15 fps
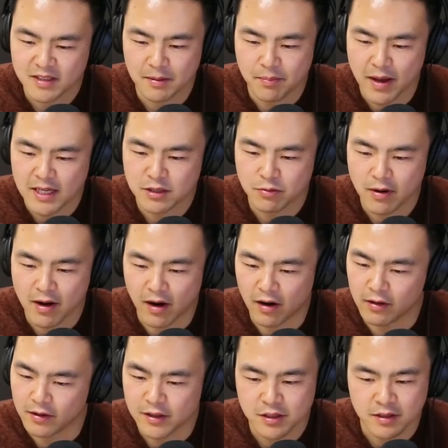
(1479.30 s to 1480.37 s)
the best way our
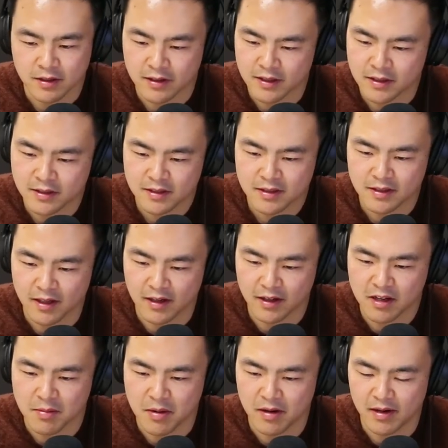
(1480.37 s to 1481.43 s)
listeners and our
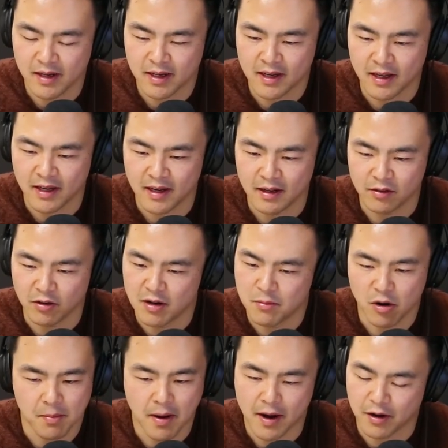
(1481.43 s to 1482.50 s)
community can learn
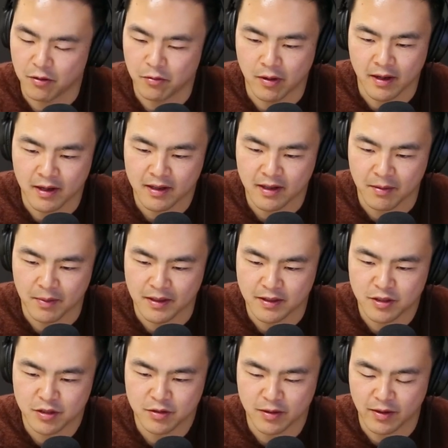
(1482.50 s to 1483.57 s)
more about your work? I mean,
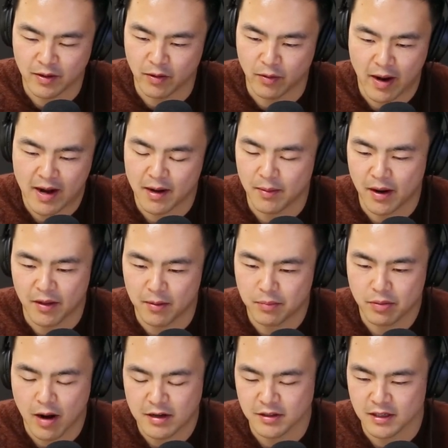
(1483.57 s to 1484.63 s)
or any other
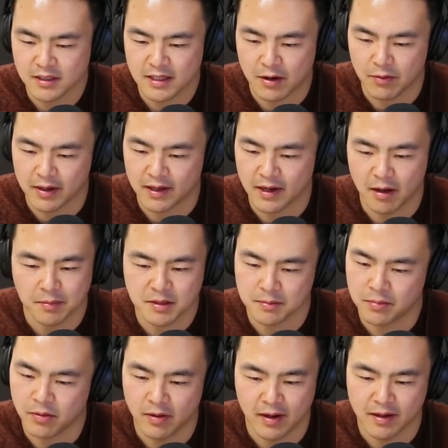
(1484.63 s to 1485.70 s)
projects that we can help
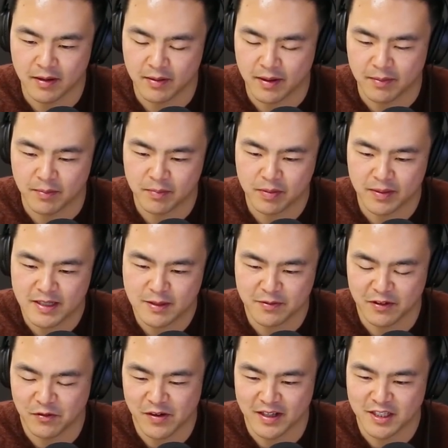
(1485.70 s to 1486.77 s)
support? And please
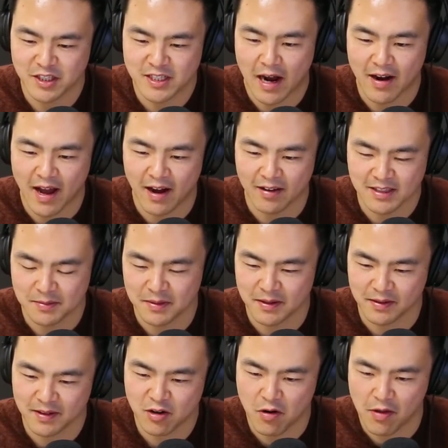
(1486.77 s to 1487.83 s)
feel free to shout out some
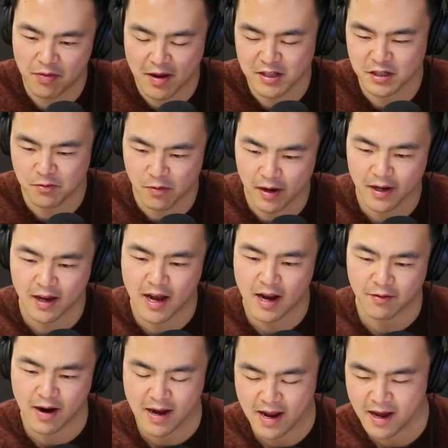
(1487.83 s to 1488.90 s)
of the current things you're working on
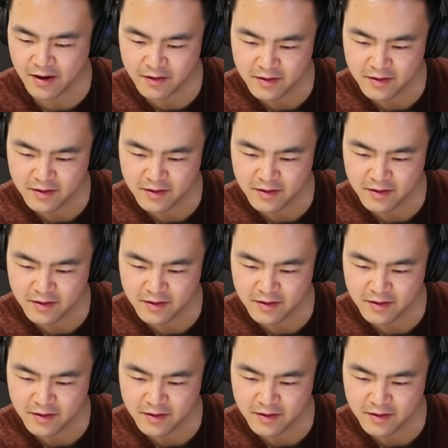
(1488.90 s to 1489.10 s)
right now.